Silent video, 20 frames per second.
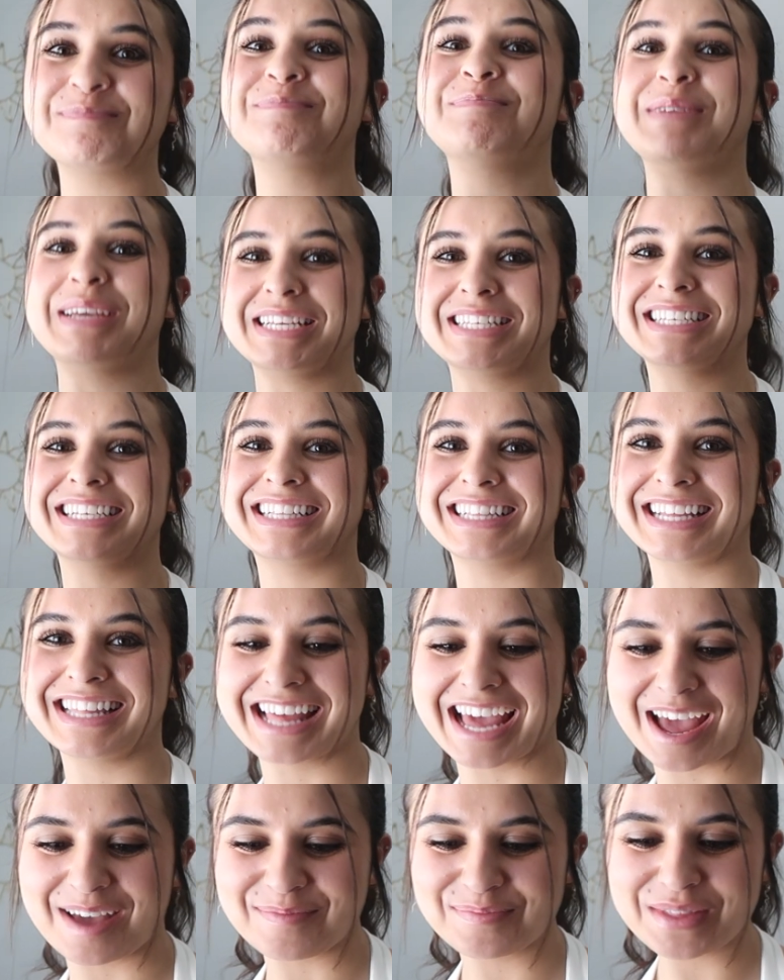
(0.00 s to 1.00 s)
basically
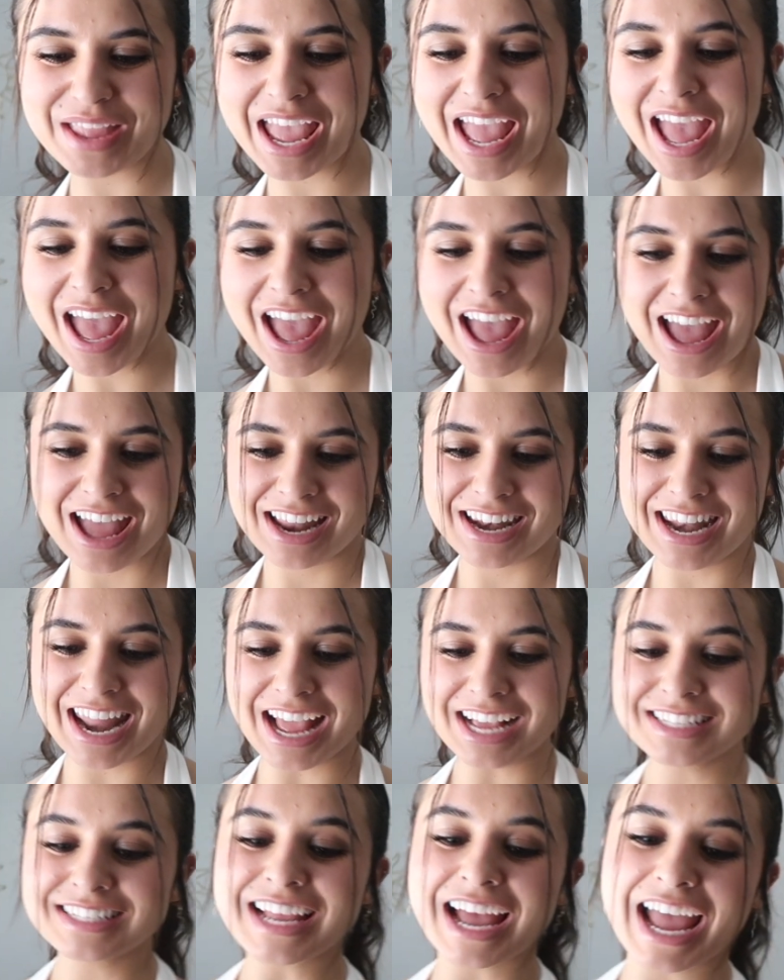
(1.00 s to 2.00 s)
that.
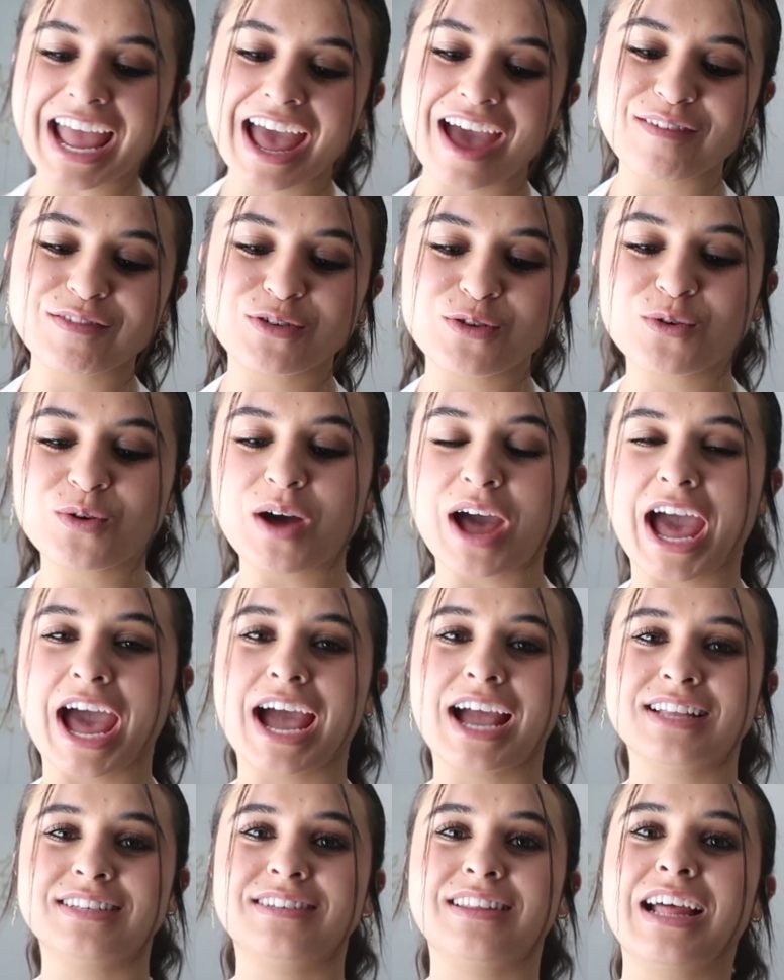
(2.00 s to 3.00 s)
Next, I have Google
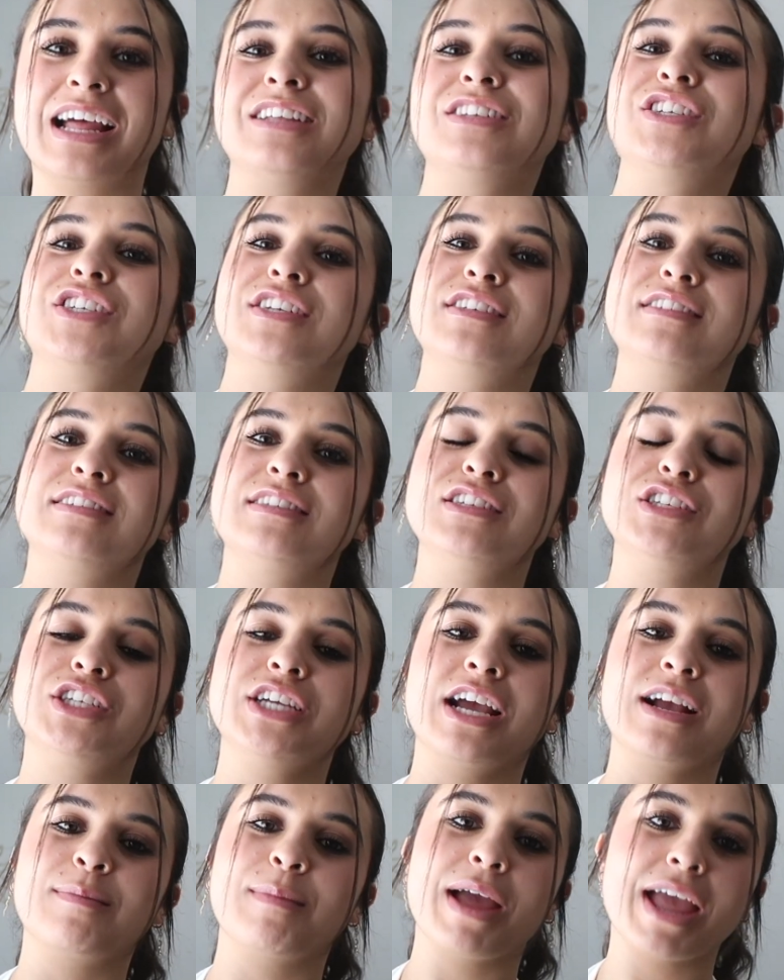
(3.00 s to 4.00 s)
Ads. That's just to
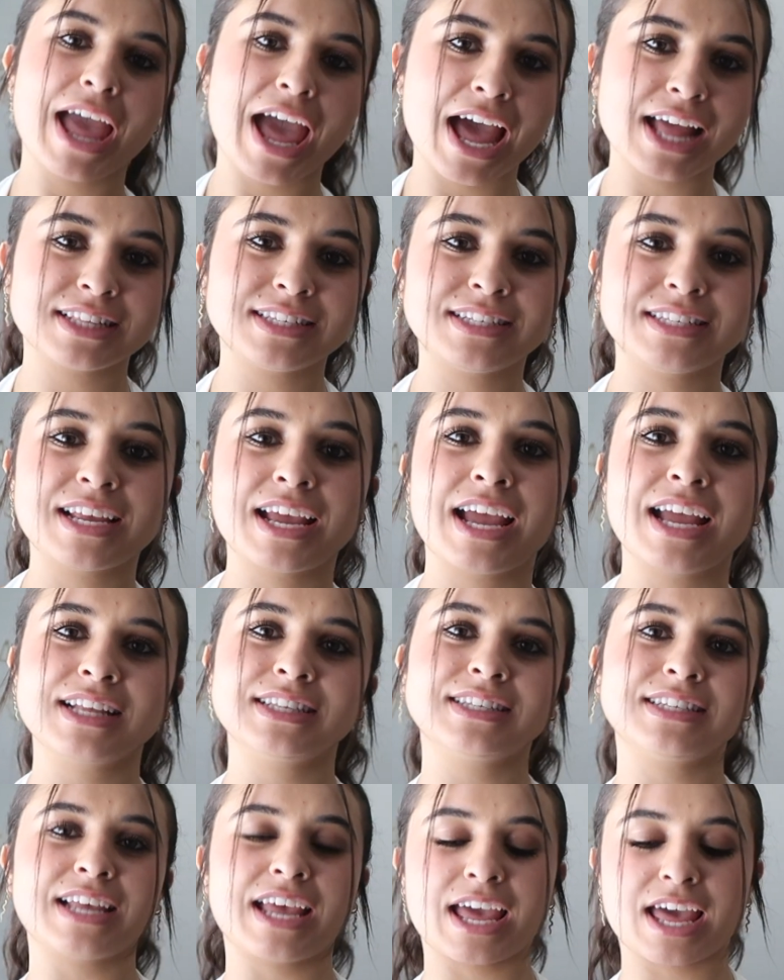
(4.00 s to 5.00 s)
check my
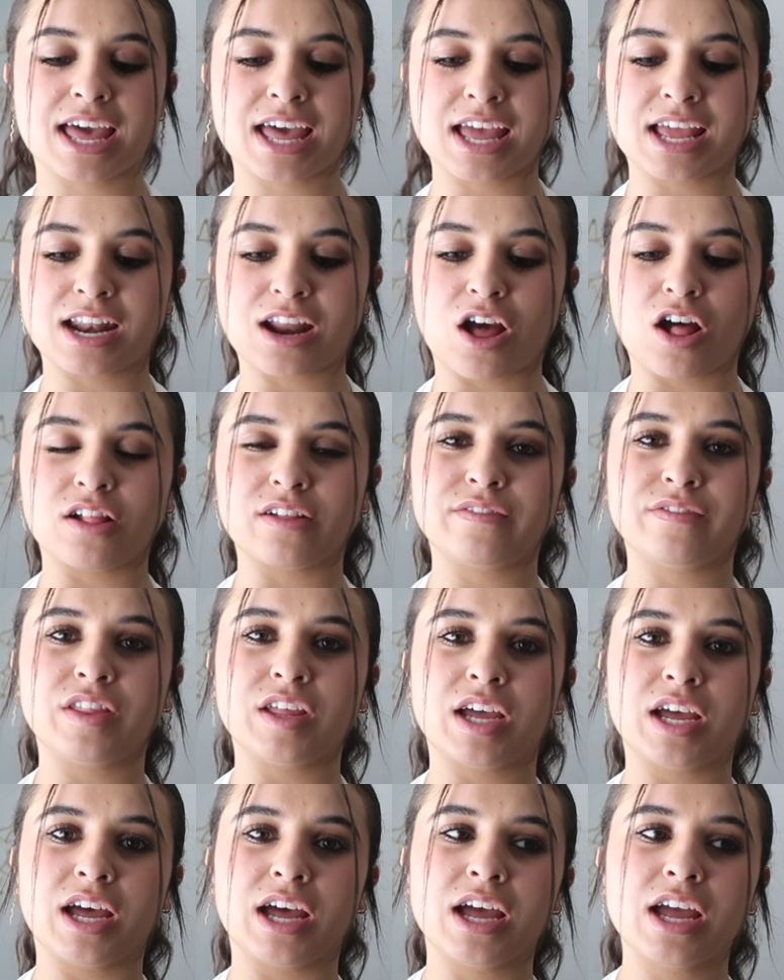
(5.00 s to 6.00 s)
AdSense and all of
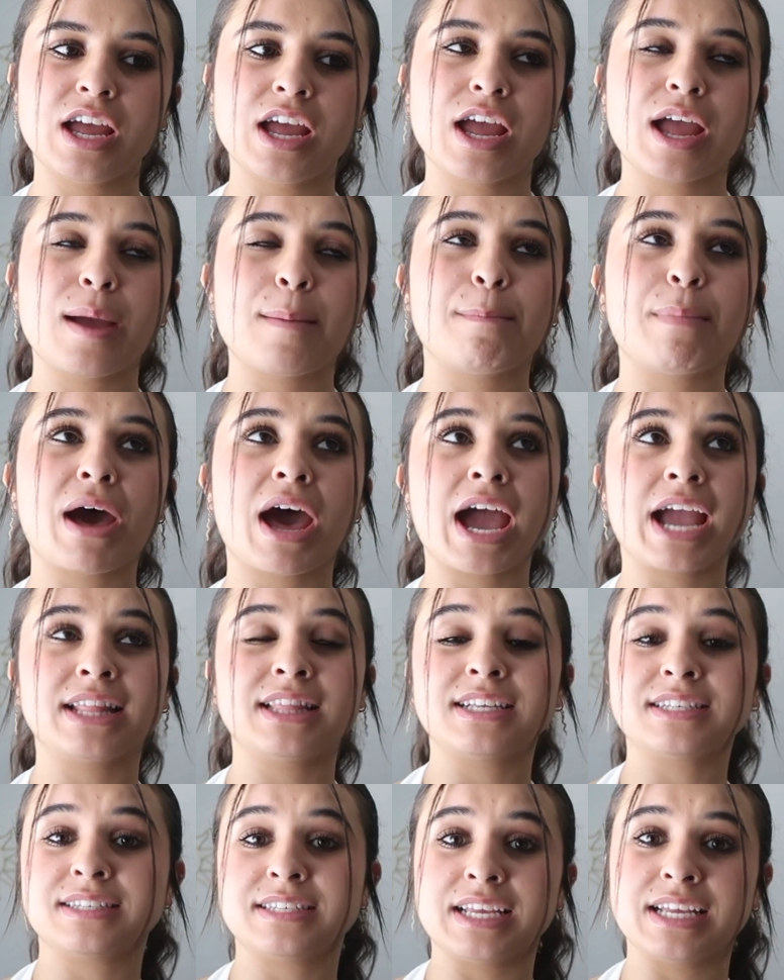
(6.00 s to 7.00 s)
the
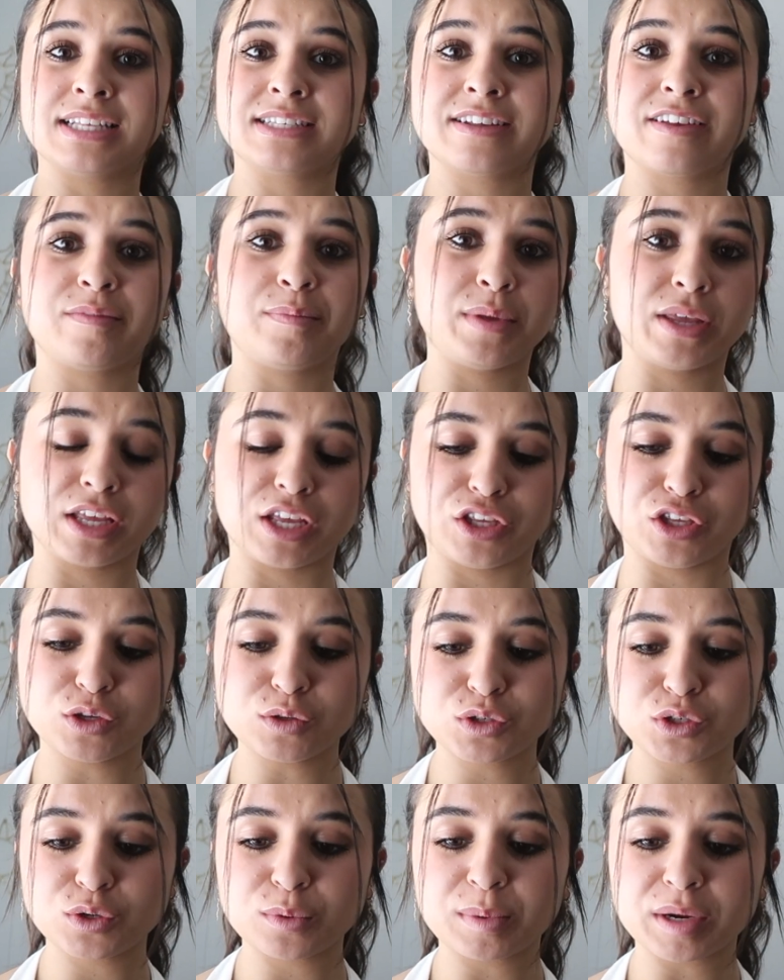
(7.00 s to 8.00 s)
behind the scenes of being a
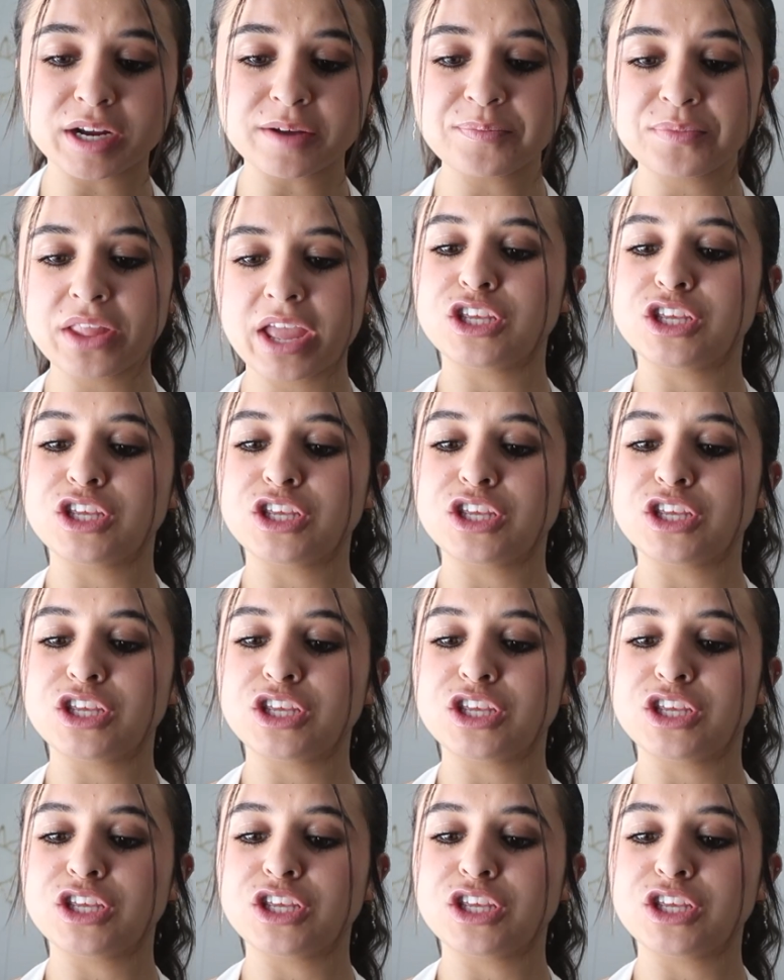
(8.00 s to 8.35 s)
YouTuber.